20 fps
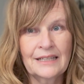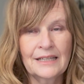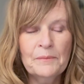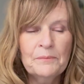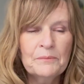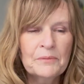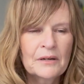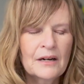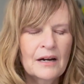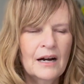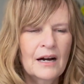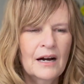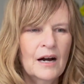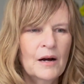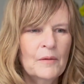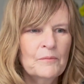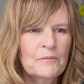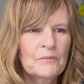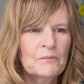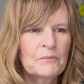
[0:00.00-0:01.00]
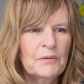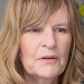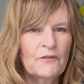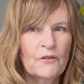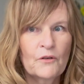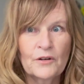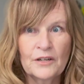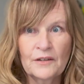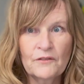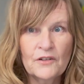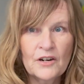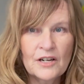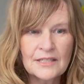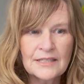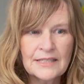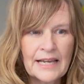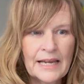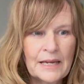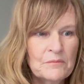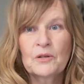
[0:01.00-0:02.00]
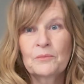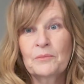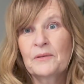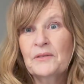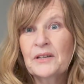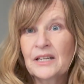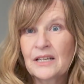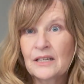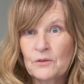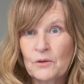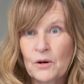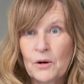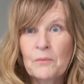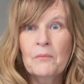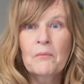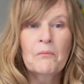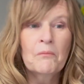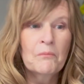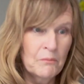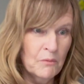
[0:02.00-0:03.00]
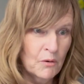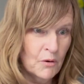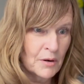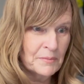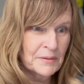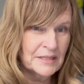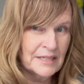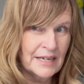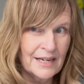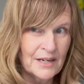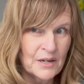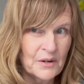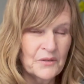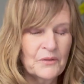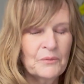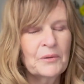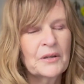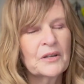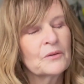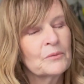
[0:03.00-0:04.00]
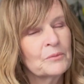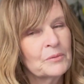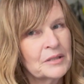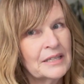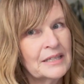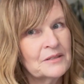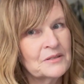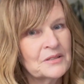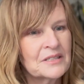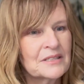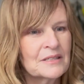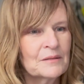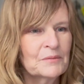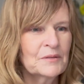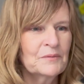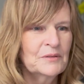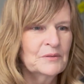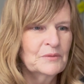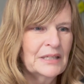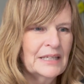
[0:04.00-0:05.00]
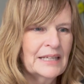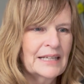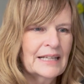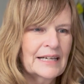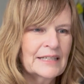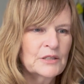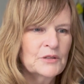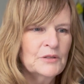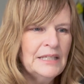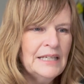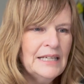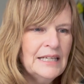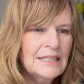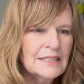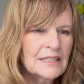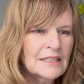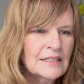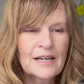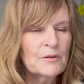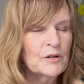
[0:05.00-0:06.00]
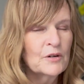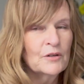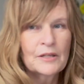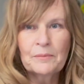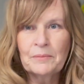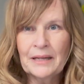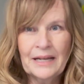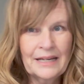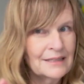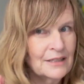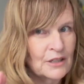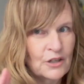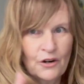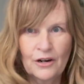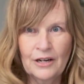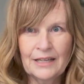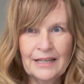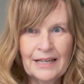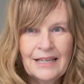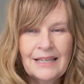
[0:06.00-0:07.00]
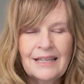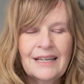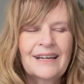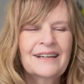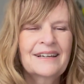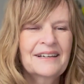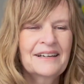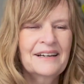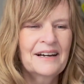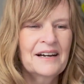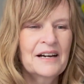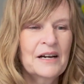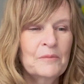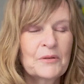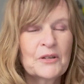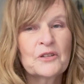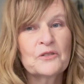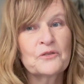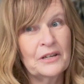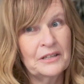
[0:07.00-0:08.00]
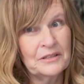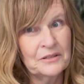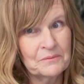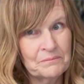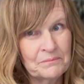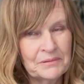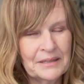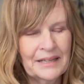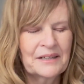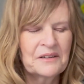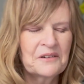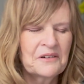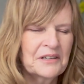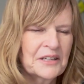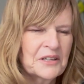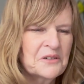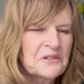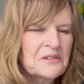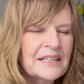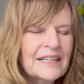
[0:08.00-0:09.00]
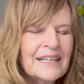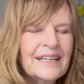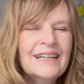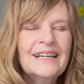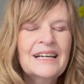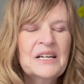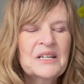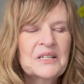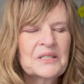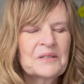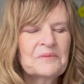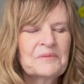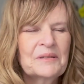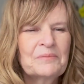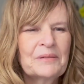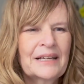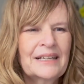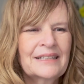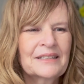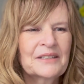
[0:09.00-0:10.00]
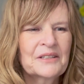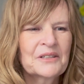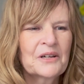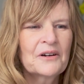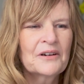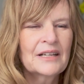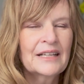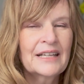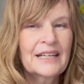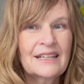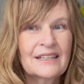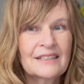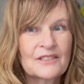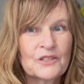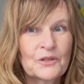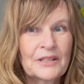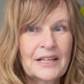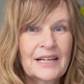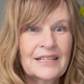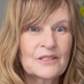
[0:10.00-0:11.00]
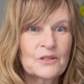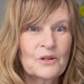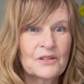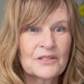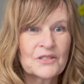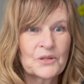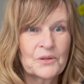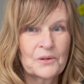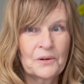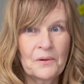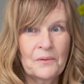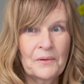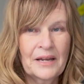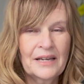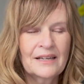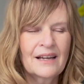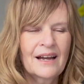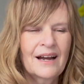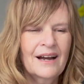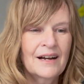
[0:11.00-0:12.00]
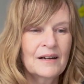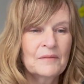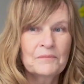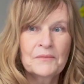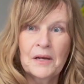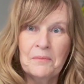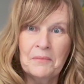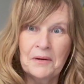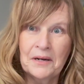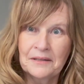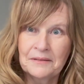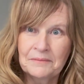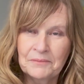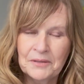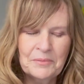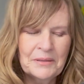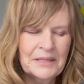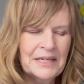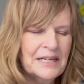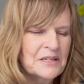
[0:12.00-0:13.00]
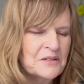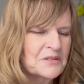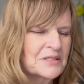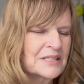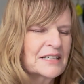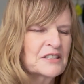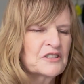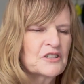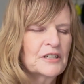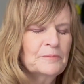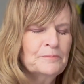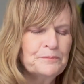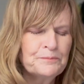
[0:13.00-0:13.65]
up before the frost came, but we're going to grow more potatoes because potatoes is something we really like to eat. We already planted garlic because you have to plant garlic early, so we planted the garlic, so that's also growing among the potatoes actually.